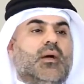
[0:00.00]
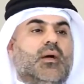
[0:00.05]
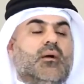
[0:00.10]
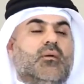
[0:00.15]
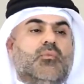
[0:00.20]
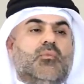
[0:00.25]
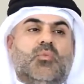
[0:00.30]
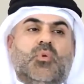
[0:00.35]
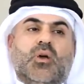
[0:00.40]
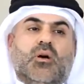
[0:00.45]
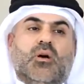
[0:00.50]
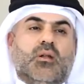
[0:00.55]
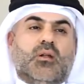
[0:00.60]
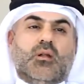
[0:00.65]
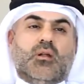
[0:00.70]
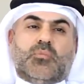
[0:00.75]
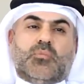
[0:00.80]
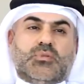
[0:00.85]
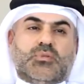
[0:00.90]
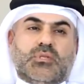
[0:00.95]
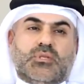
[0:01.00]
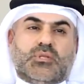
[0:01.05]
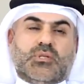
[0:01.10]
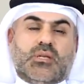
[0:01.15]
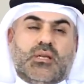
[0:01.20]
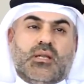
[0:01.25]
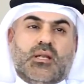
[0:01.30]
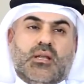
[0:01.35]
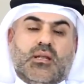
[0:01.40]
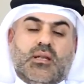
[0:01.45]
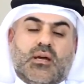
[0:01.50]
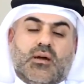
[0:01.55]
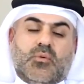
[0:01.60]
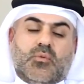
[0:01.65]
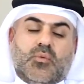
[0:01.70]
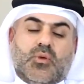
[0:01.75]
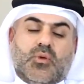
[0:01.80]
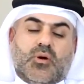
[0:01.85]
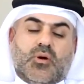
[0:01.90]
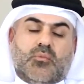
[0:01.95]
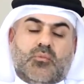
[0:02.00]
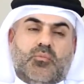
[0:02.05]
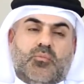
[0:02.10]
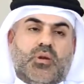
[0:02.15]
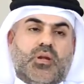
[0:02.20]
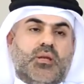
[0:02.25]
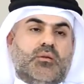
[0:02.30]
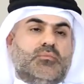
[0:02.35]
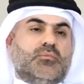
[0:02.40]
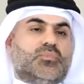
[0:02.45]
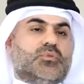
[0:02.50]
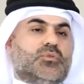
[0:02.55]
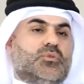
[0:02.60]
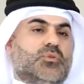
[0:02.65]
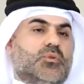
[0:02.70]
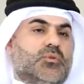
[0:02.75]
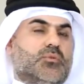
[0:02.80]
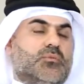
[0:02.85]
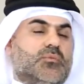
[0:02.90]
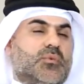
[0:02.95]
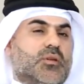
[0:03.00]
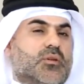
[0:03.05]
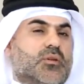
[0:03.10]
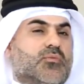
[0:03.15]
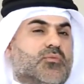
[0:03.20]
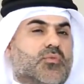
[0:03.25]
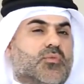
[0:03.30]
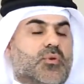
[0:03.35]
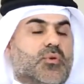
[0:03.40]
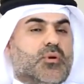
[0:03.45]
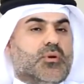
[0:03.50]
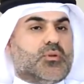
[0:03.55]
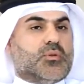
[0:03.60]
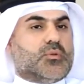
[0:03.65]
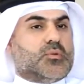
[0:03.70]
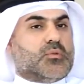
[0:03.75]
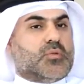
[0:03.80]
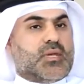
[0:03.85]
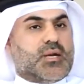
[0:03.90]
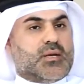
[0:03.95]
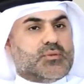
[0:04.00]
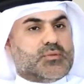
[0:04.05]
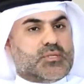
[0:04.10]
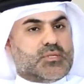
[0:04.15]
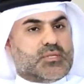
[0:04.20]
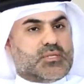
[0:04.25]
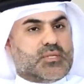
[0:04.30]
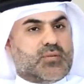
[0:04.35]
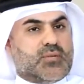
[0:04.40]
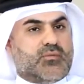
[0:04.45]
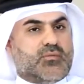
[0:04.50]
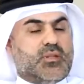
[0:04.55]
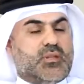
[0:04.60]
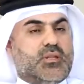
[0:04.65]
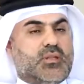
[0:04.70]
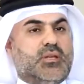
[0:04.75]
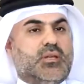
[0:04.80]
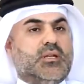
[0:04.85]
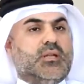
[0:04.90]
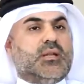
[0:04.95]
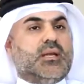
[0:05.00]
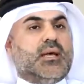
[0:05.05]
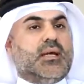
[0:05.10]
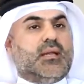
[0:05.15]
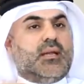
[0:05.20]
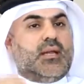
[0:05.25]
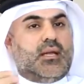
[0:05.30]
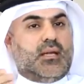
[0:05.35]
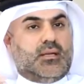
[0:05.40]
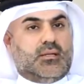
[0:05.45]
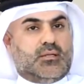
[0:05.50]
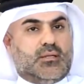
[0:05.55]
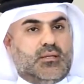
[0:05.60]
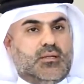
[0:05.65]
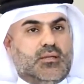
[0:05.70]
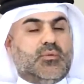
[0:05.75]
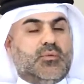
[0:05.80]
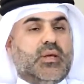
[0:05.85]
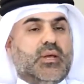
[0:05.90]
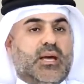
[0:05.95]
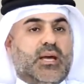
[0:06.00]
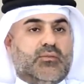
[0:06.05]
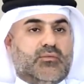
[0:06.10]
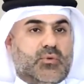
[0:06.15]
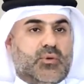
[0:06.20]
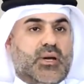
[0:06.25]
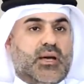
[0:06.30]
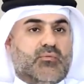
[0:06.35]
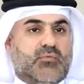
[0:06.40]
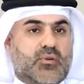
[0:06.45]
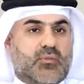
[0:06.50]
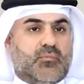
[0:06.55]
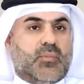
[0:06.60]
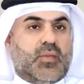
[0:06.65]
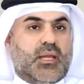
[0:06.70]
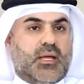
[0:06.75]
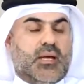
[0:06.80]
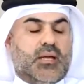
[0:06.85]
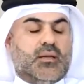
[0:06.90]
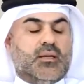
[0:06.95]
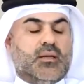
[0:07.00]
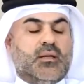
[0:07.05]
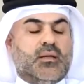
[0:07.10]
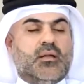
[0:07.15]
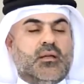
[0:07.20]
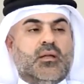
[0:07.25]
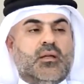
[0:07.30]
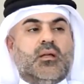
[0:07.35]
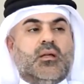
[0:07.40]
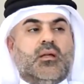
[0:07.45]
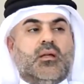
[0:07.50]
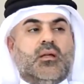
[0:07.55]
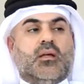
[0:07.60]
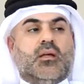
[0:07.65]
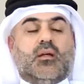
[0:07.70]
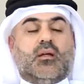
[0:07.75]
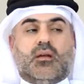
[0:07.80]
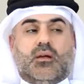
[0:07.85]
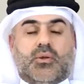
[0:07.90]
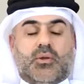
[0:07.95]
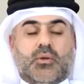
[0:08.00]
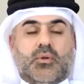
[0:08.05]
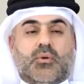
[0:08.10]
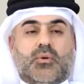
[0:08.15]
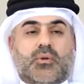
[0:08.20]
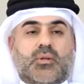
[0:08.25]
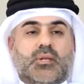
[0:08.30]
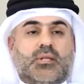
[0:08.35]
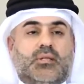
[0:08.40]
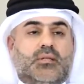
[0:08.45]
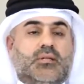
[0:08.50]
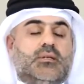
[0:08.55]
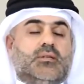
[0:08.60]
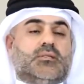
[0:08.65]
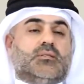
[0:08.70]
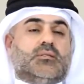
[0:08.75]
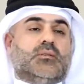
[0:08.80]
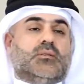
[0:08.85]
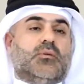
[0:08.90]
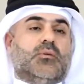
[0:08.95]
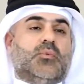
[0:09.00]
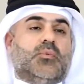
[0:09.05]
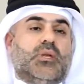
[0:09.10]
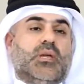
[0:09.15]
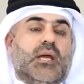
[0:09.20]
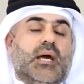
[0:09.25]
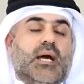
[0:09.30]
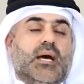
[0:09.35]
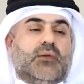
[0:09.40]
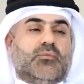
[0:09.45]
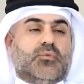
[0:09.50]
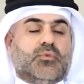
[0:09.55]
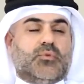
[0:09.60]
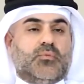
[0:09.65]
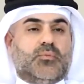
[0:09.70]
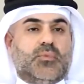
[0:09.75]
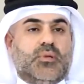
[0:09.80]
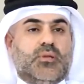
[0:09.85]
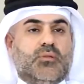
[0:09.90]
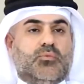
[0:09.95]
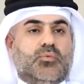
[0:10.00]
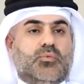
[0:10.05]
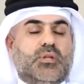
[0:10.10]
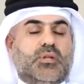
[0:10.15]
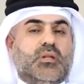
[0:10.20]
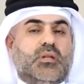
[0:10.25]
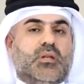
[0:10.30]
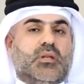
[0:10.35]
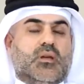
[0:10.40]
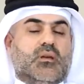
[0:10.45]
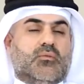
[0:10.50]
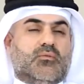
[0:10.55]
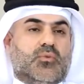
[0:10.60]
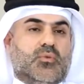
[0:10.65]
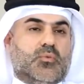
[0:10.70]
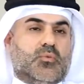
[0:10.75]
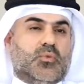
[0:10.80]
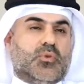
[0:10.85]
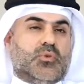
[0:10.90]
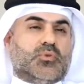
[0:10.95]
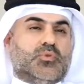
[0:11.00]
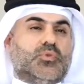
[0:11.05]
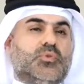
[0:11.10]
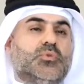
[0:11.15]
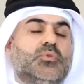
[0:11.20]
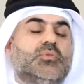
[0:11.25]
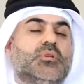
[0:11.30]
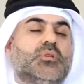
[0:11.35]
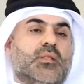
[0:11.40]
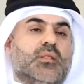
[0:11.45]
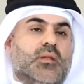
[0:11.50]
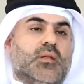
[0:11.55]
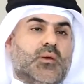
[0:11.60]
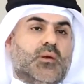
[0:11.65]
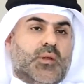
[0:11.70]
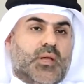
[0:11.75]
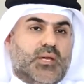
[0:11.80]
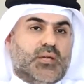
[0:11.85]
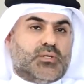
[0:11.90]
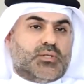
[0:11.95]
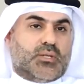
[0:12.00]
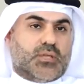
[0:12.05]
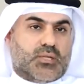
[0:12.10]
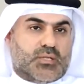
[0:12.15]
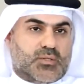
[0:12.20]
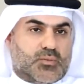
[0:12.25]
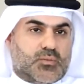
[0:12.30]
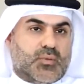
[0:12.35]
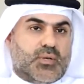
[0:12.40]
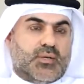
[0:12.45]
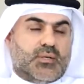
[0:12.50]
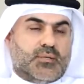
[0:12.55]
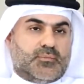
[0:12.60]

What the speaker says: We are in a position now, we are brainstorming for 2017 and 18. We have to have a plan. Not only this, we have to be really careful with choosing the location as well.